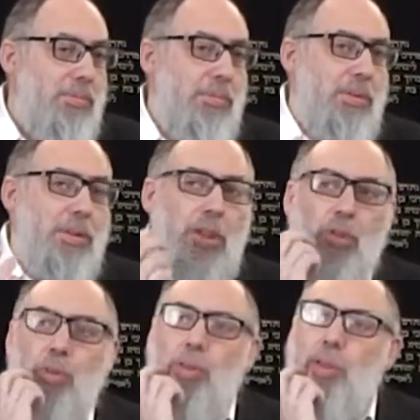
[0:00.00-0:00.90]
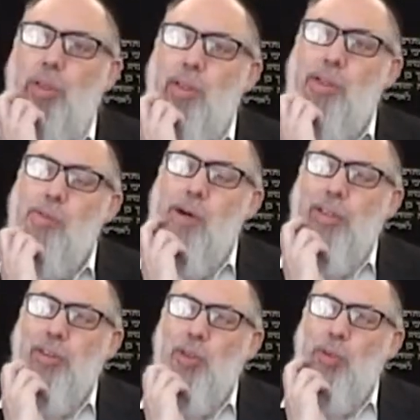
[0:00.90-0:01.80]
So why
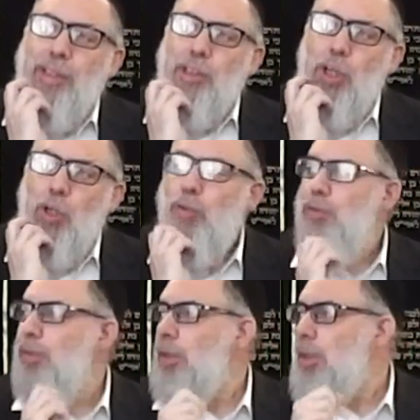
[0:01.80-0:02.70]
is there only Tov